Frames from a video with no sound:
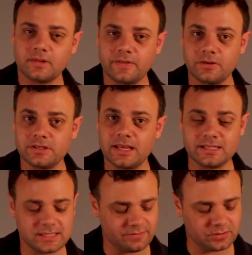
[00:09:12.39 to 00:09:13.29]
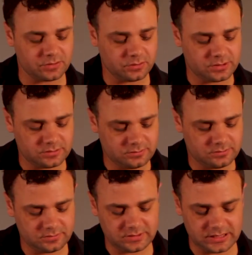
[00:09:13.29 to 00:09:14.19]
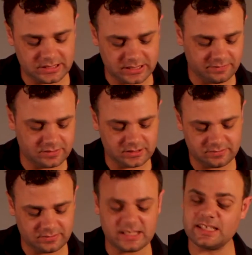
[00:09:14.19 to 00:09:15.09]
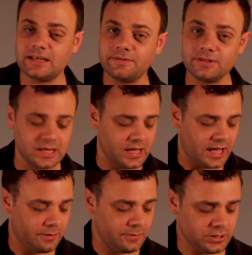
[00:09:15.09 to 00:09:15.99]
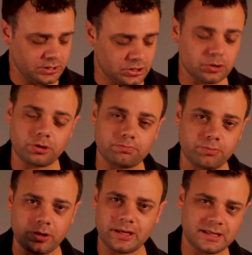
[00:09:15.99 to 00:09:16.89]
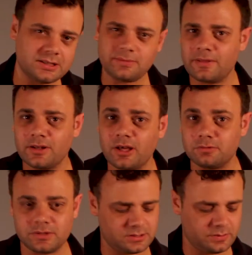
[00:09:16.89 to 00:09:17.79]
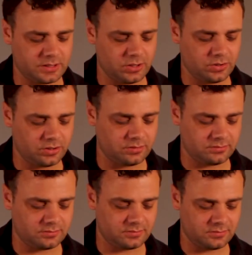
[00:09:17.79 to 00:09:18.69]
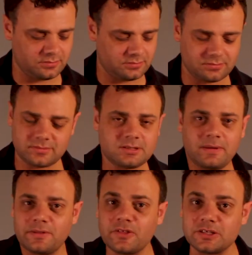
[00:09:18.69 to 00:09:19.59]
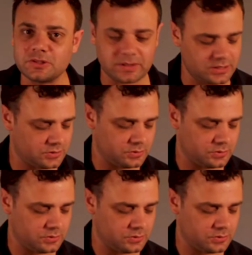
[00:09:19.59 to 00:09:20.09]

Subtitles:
those A7 chords, D7 and E7s, and we're going to just look at putting in some other notes. We're going to look at some other things that we can do.